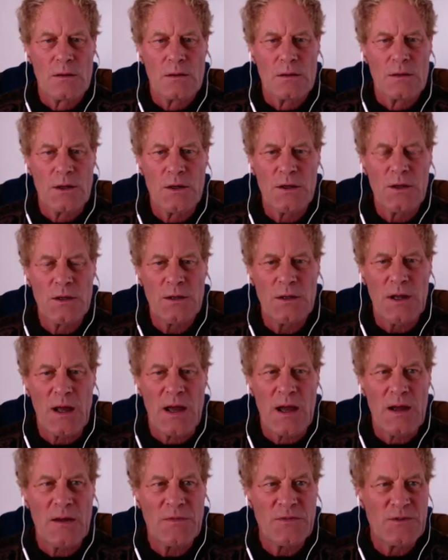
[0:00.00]
Good
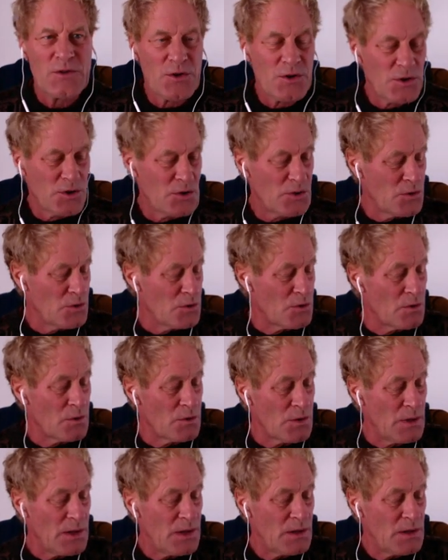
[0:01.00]
afternoon.
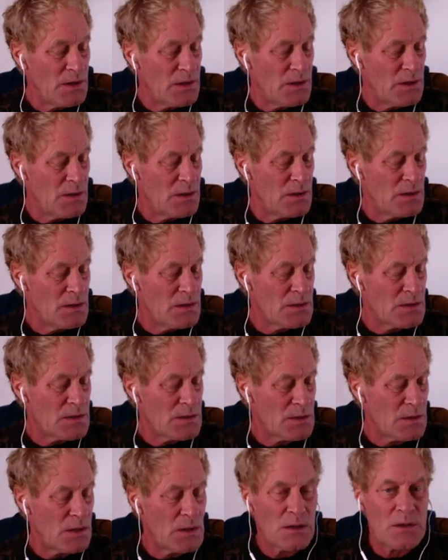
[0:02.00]
It
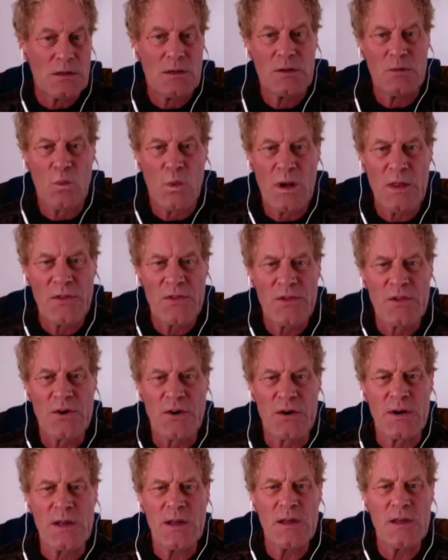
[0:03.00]
is
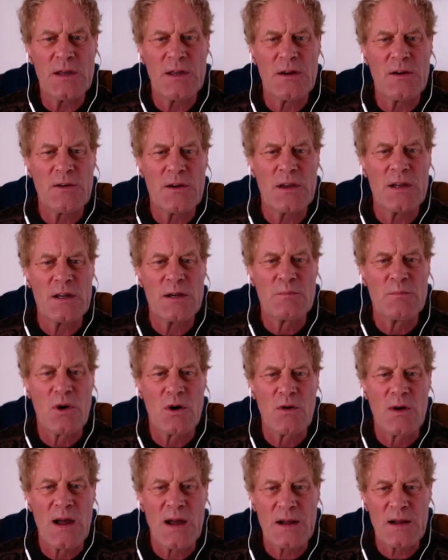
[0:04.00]
1:30 here in
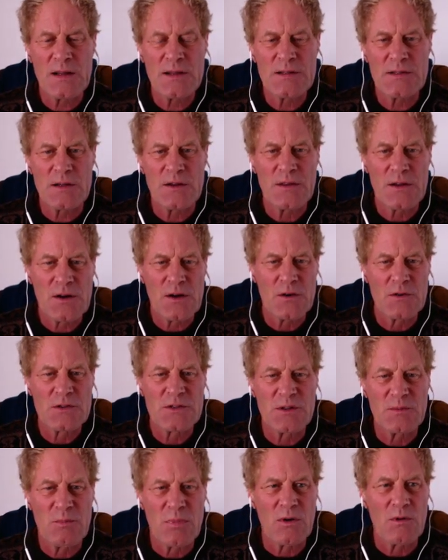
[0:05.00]
Paracas on the
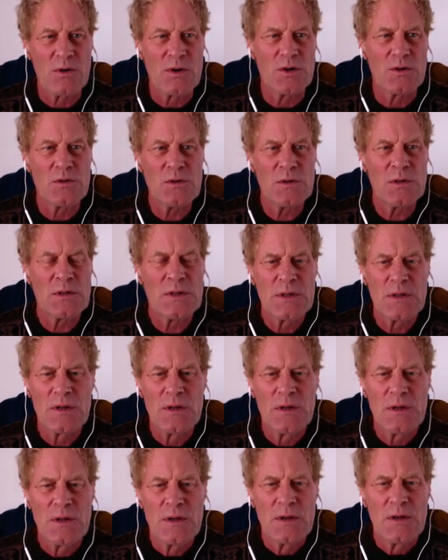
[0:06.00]
coast of Peru.
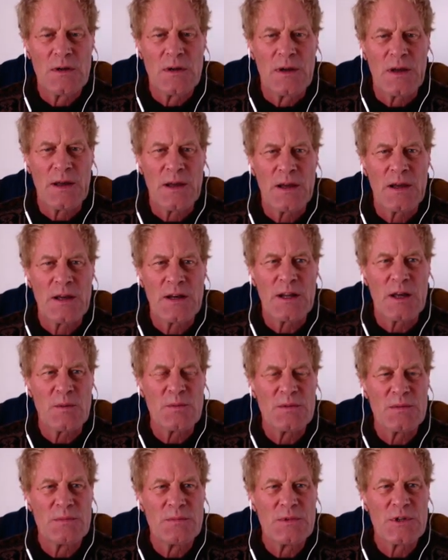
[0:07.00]
And
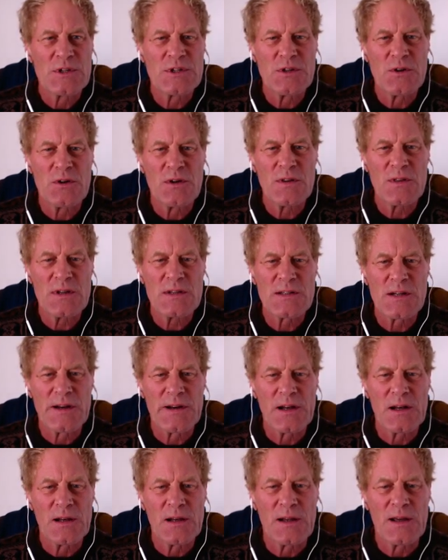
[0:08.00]
I'm just doing this
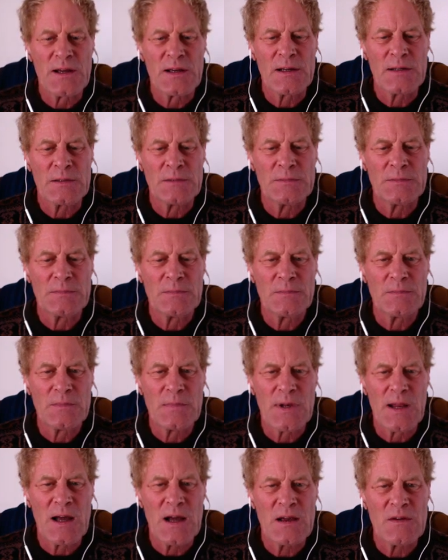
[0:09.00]
little
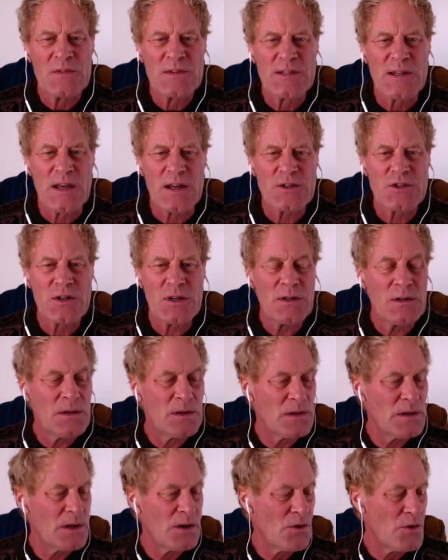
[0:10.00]
live
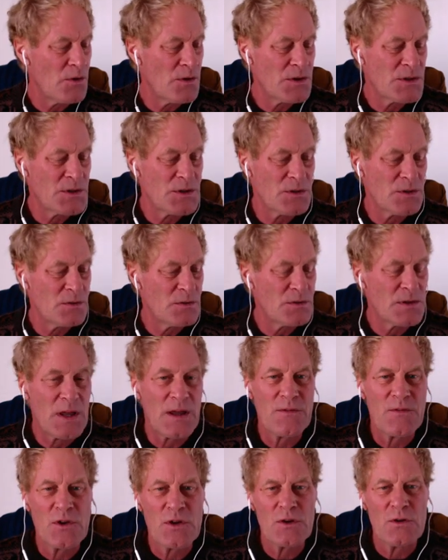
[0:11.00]
session in order to
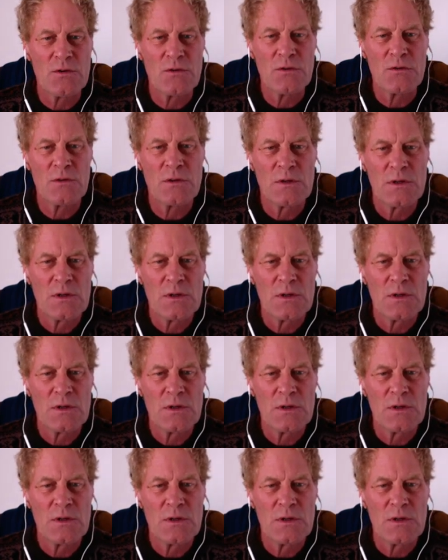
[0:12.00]
give you